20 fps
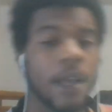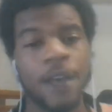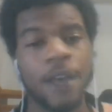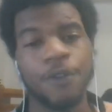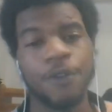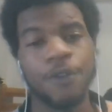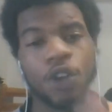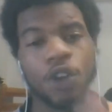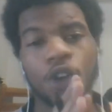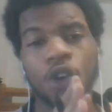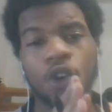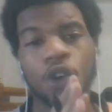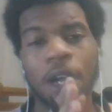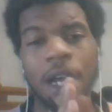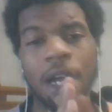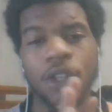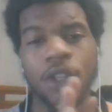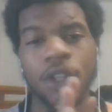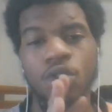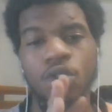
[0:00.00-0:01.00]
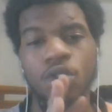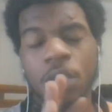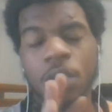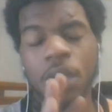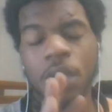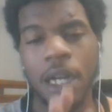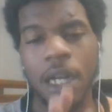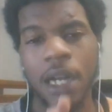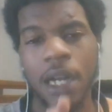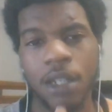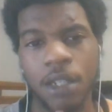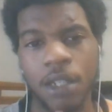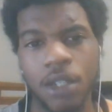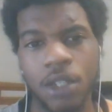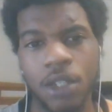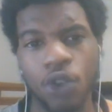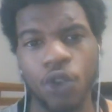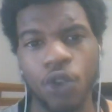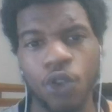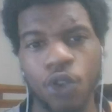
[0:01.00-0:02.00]
you don't got $20
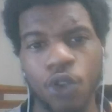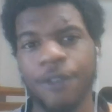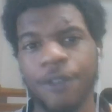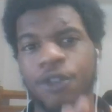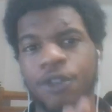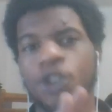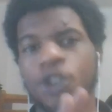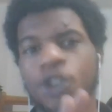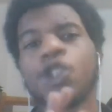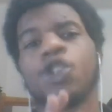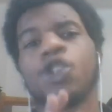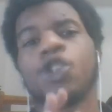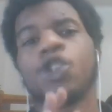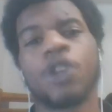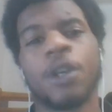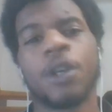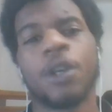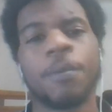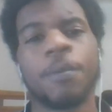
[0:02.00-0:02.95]
on your first trip